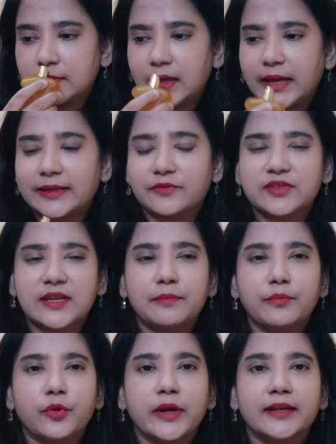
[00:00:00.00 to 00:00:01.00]
at some
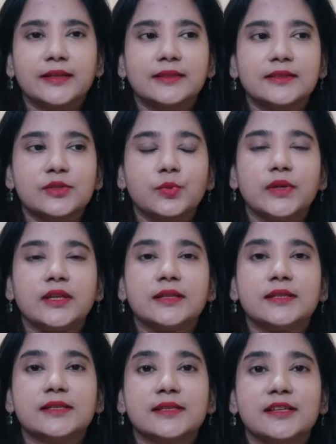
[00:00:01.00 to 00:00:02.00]
point the
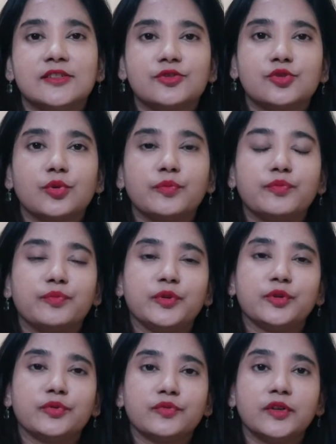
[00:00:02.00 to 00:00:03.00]
sweetness is so
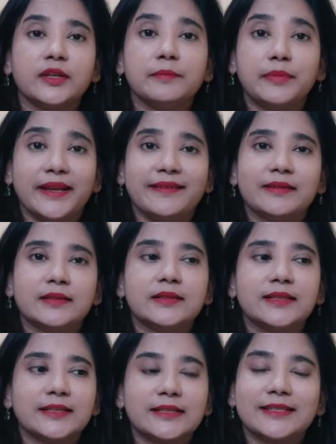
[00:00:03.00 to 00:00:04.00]
beautifully blended
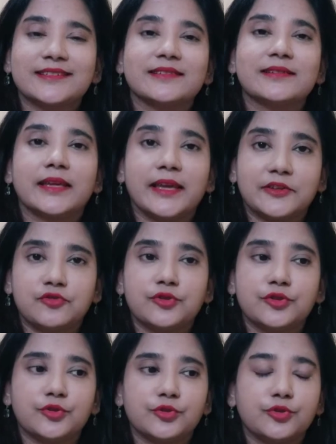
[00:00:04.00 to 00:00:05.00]
that it doesn't get to
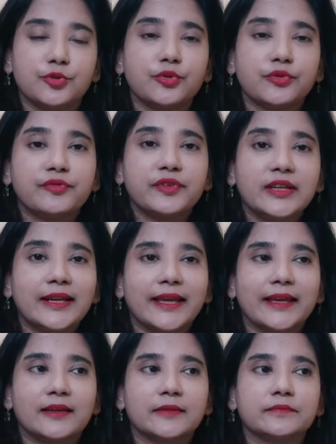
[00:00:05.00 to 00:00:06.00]
you. You don't feel
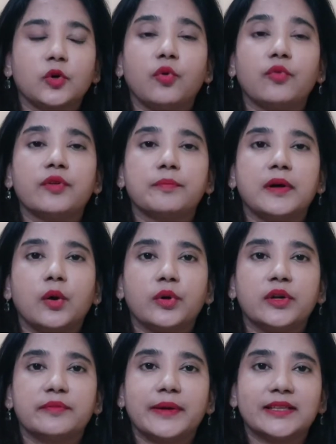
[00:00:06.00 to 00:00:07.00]
like
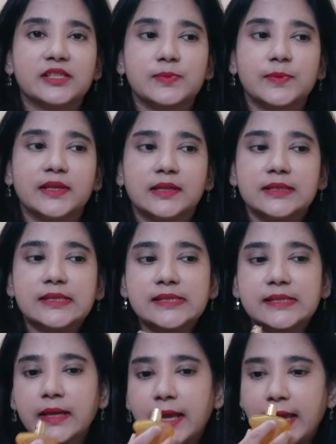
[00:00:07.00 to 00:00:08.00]
overpowered by the
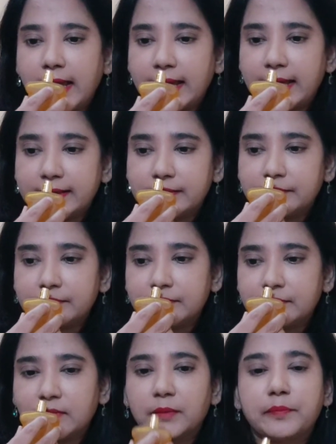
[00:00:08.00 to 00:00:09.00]
sweetness, and
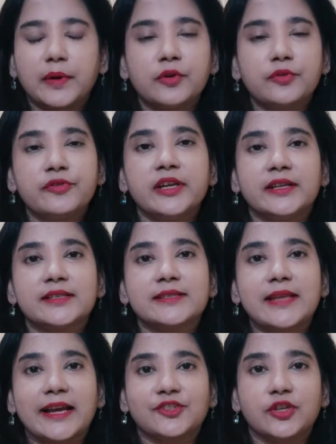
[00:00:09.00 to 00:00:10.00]
the powderiness
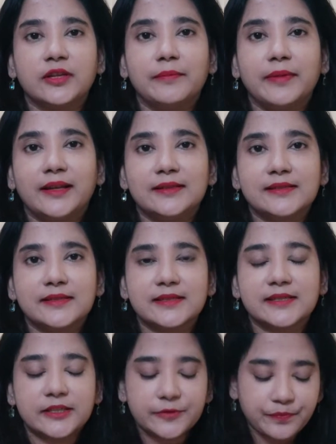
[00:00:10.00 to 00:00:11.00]
actually balances
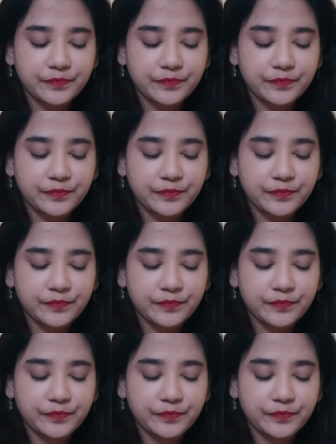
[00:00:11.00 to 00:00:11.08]
it.